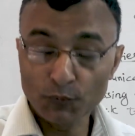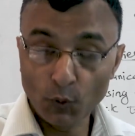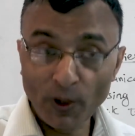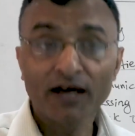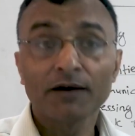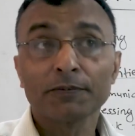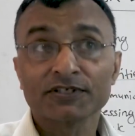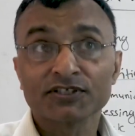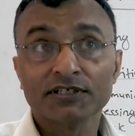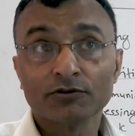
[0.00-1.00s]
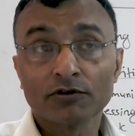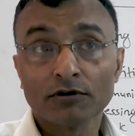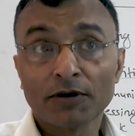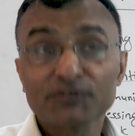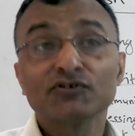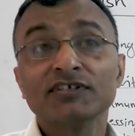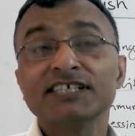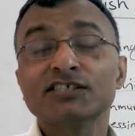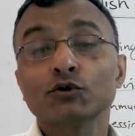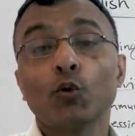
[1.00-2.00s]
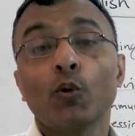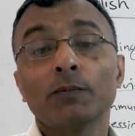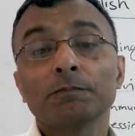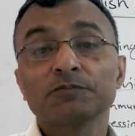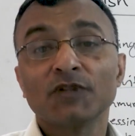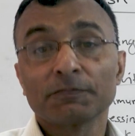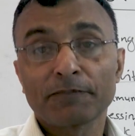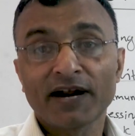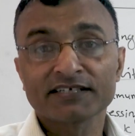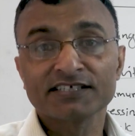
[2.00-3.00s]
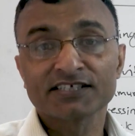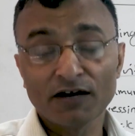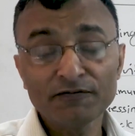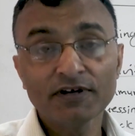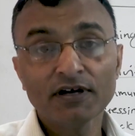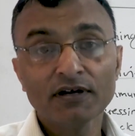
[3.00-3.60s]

opportunities to the practice of